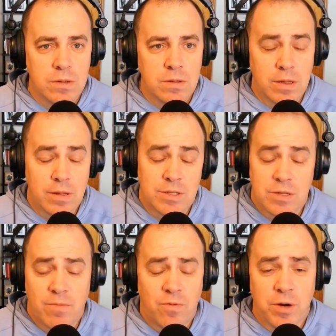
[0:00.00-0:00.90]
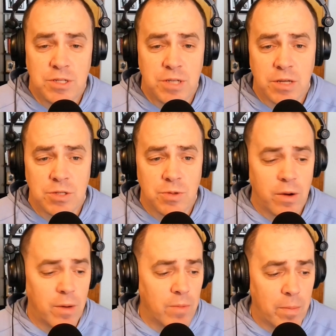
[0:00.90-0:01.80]
And listen, I'm 46, so
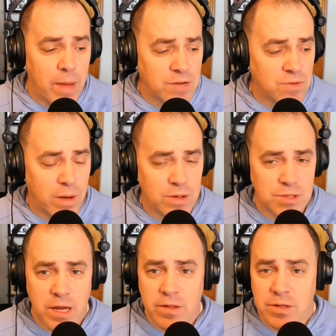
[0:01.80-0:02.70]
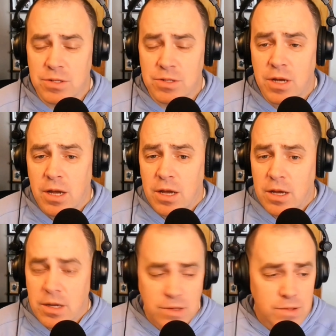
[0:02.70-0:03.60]
I'm not bashful about saying this.
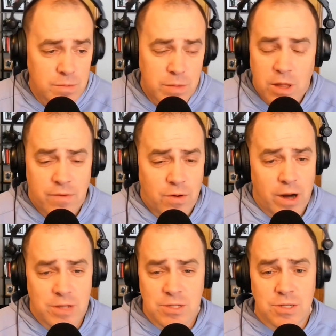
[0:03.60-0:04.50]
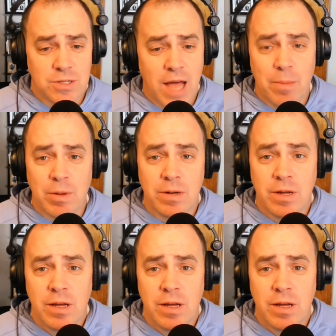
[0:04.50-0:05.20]
Midlife crisis has happened.